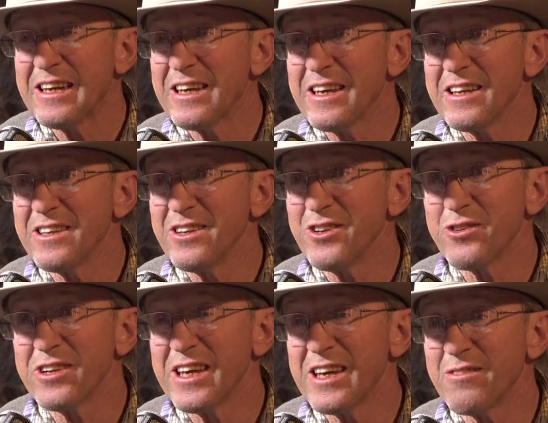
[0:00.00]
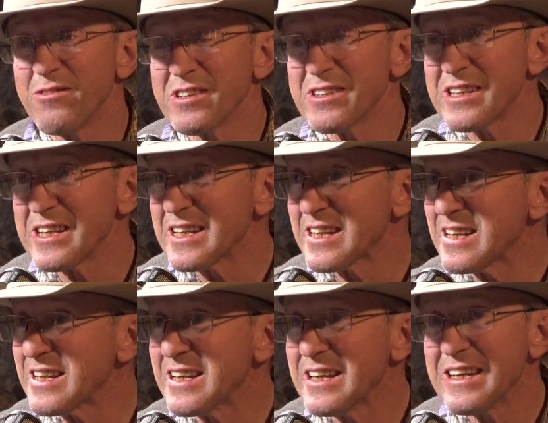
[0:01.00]
And your dad was like,
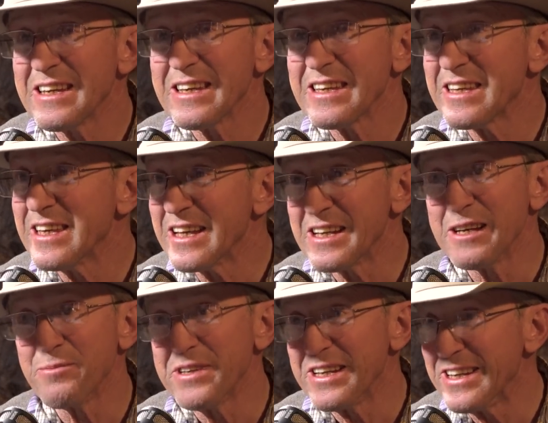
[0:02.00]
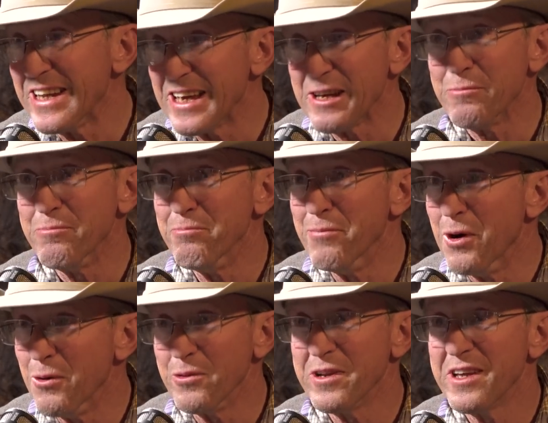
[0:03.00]
get up, you damn
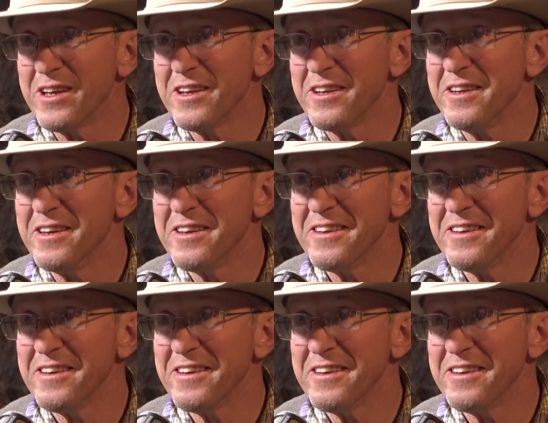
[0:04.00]
bonehead.